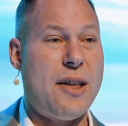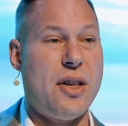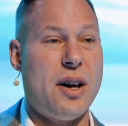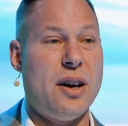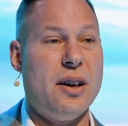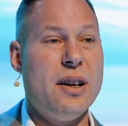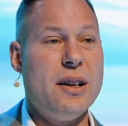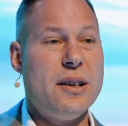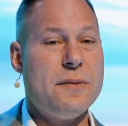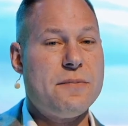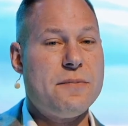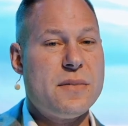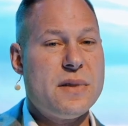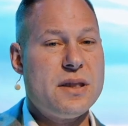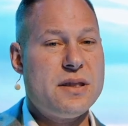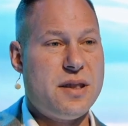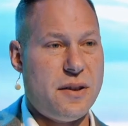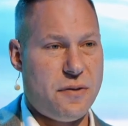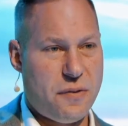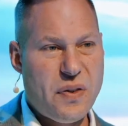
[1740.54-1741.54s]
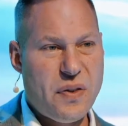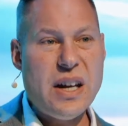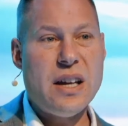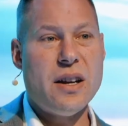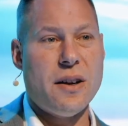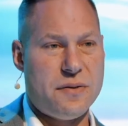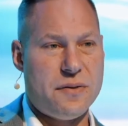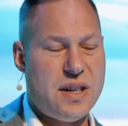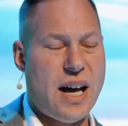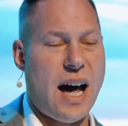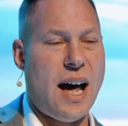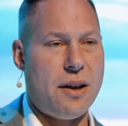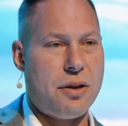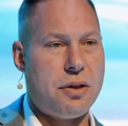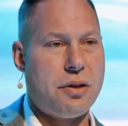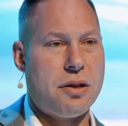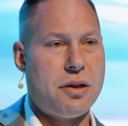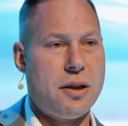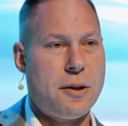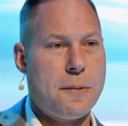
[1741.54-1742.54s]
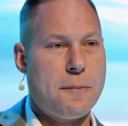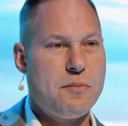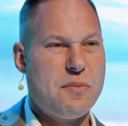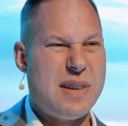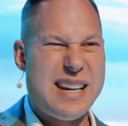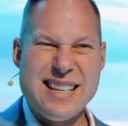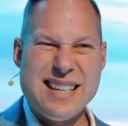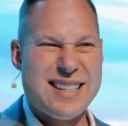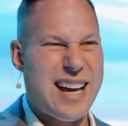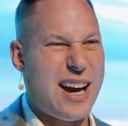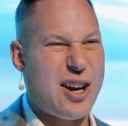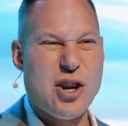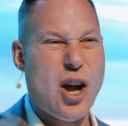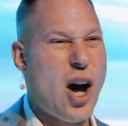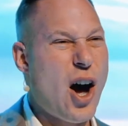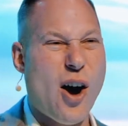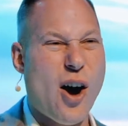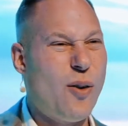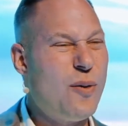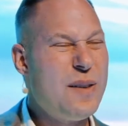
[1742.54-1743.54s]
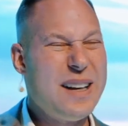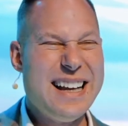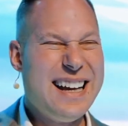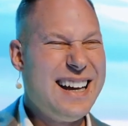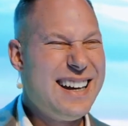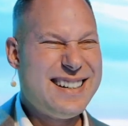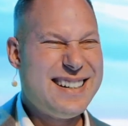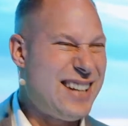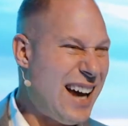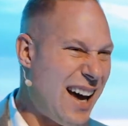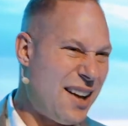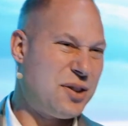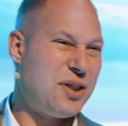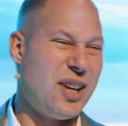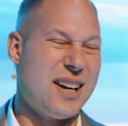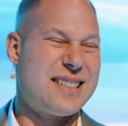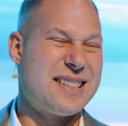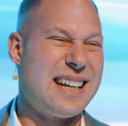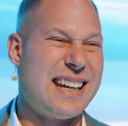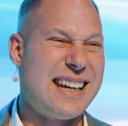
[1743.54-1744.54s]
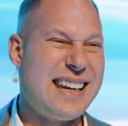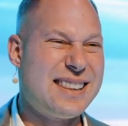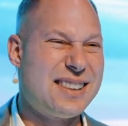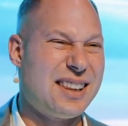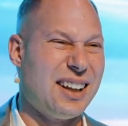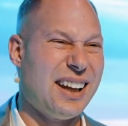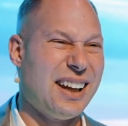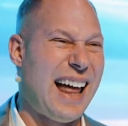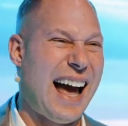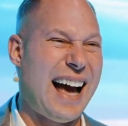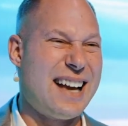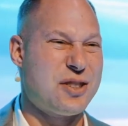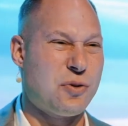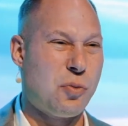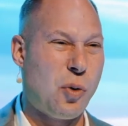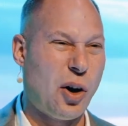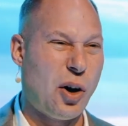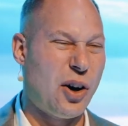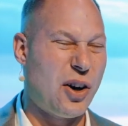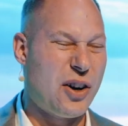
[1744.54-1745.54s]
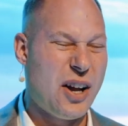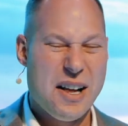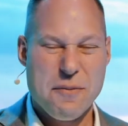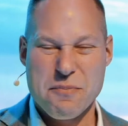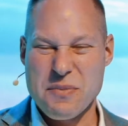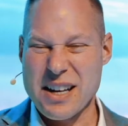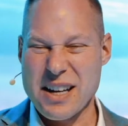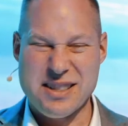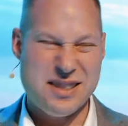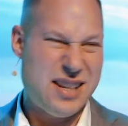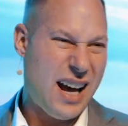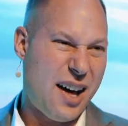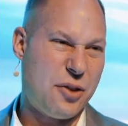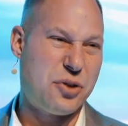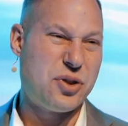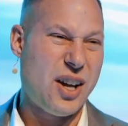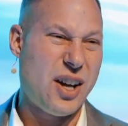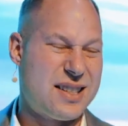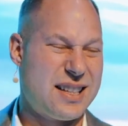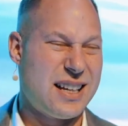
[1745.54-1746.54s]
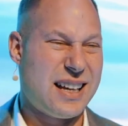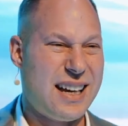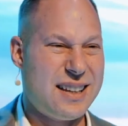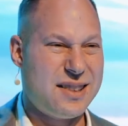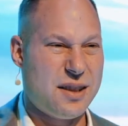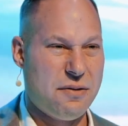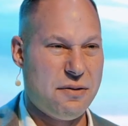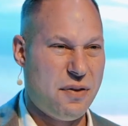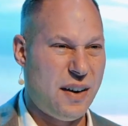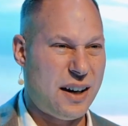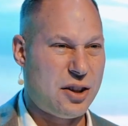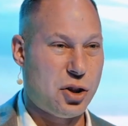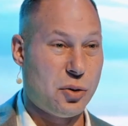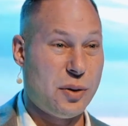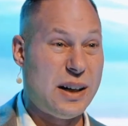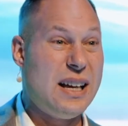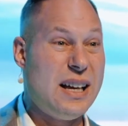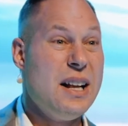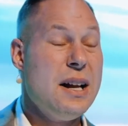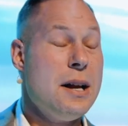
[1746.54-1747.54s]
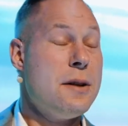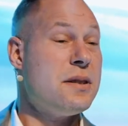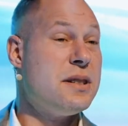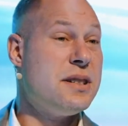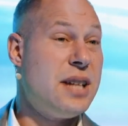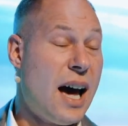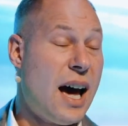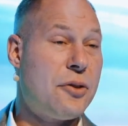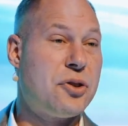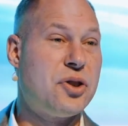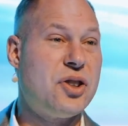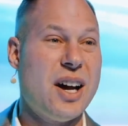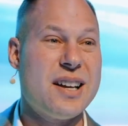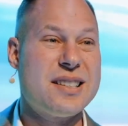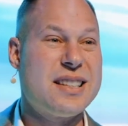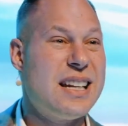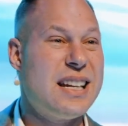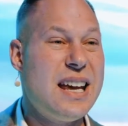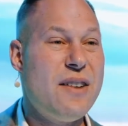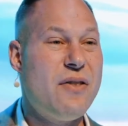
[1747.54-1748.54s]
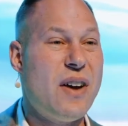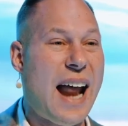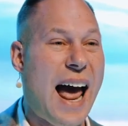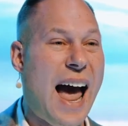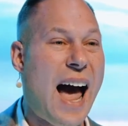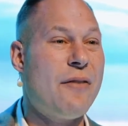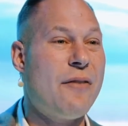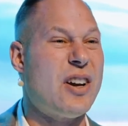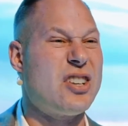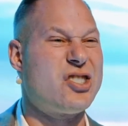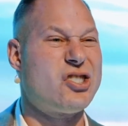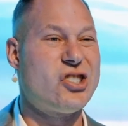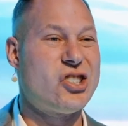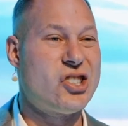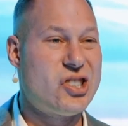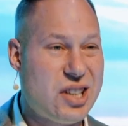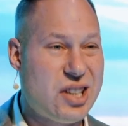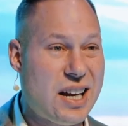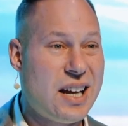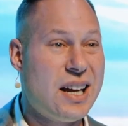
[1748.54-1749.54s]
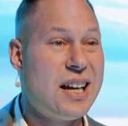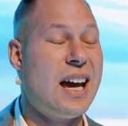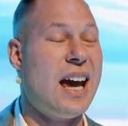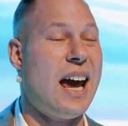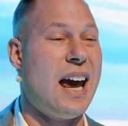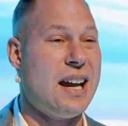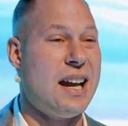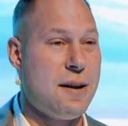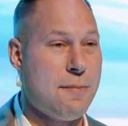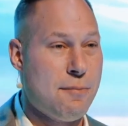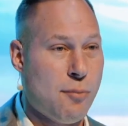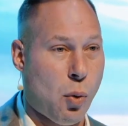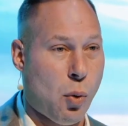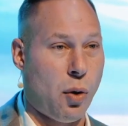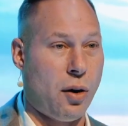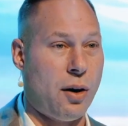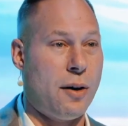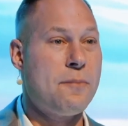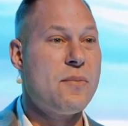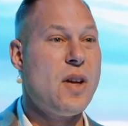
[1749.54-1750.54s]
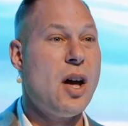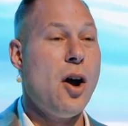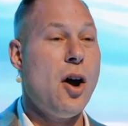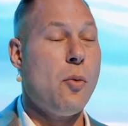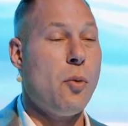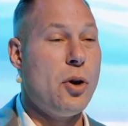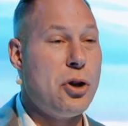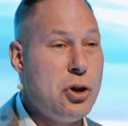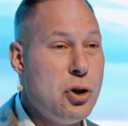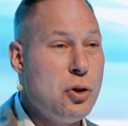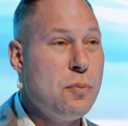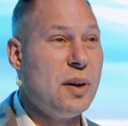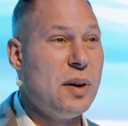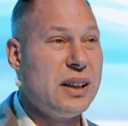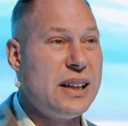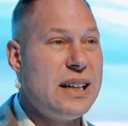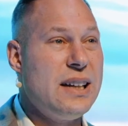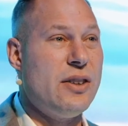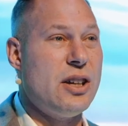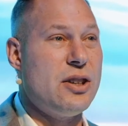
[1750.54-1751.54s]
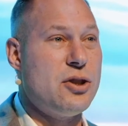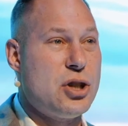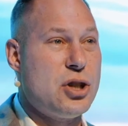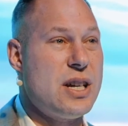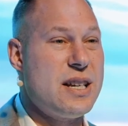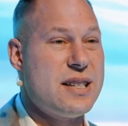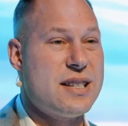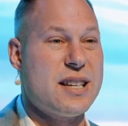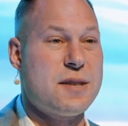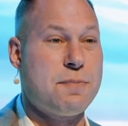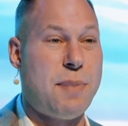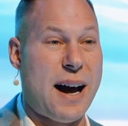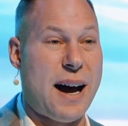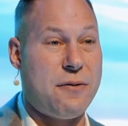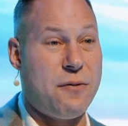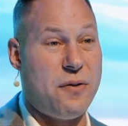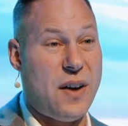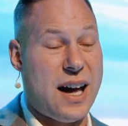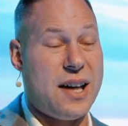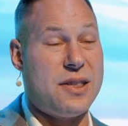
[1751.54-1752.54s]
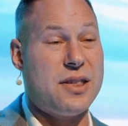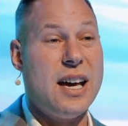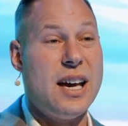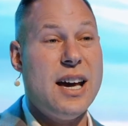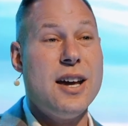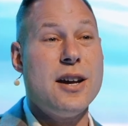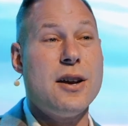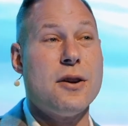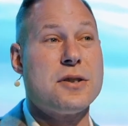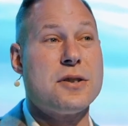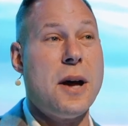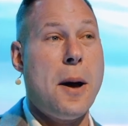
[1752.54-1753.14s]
the defeat of death. But he's saying, no, death doesn't get the last word. Death doesn't get the victory. Death doesn't even have a sting anymore. When you believe in Jesus by faith, he goes,